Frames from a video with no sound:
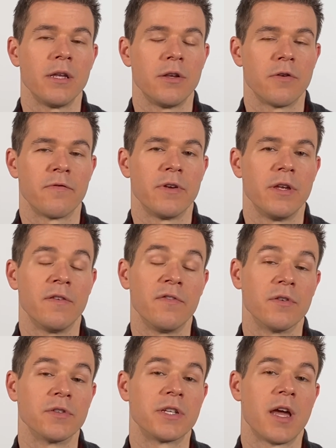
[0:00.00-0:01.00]
and if you're
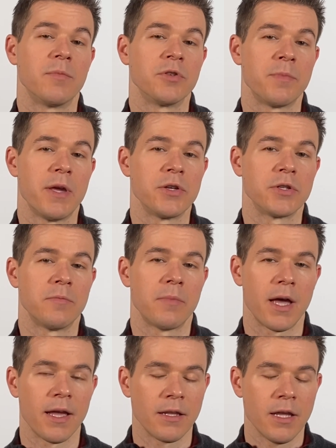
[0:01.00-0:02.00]
an established patient of
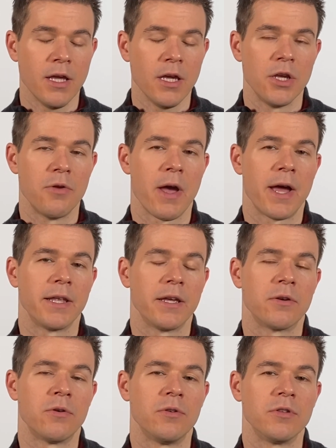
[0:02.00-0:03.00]
mine, you know how to get
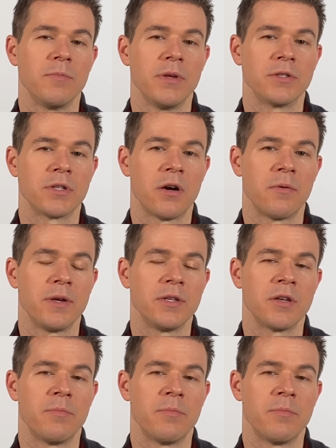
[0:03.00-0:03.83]
a hold of me as always.